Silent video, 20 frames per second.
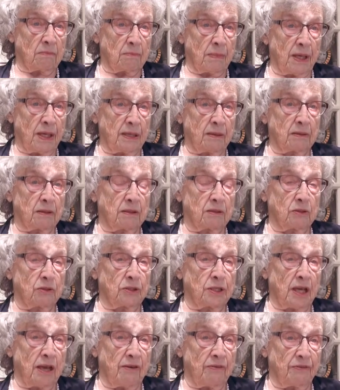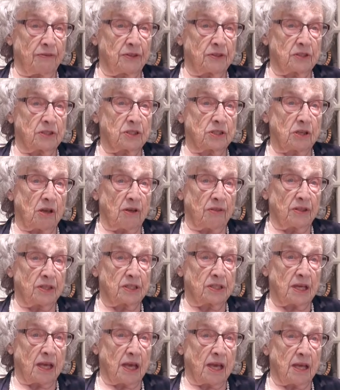make good efforts on
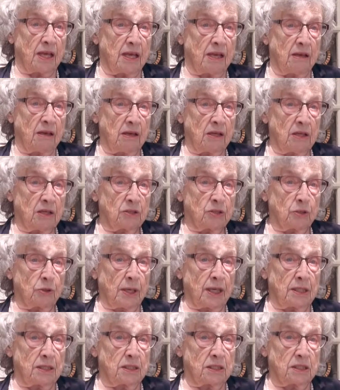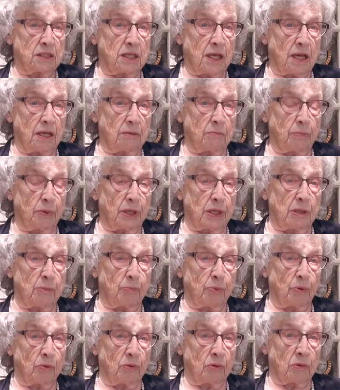the day to entertain
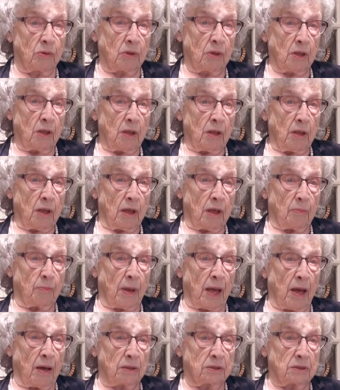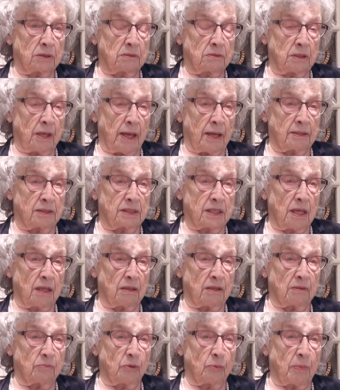people about and
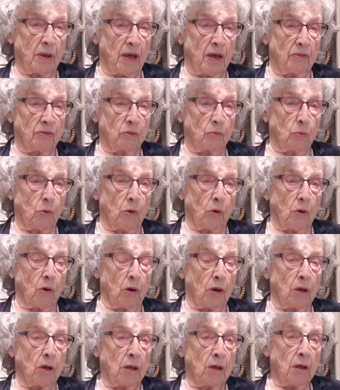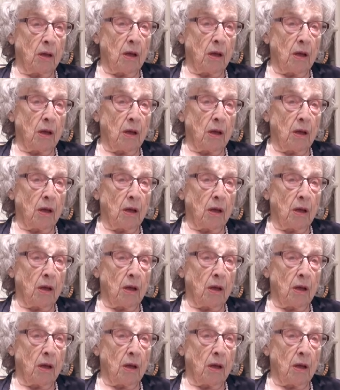tell them about the war.